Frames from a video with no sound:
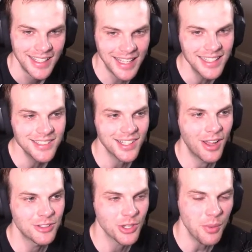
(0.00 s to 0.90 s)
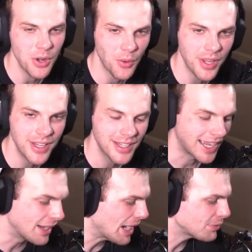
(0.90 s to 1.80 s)
It is so annoying.
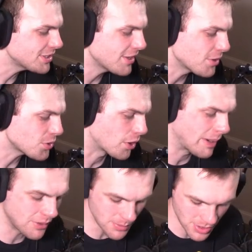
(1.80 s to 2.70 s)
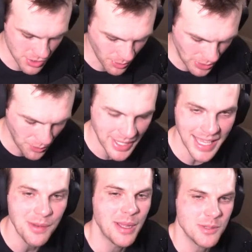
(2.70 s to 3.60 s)
I will say those quarterback rooms are so annoying
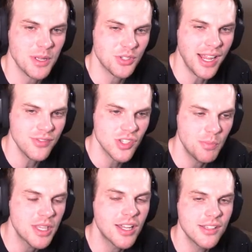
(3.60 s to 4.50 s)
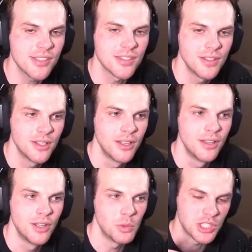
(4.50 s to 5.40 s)
in best ball drafts because
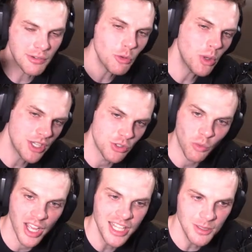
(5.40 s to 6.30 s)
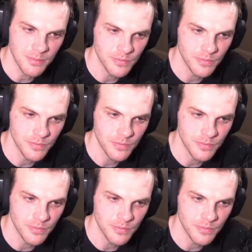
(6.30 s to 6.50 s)
whichever one is right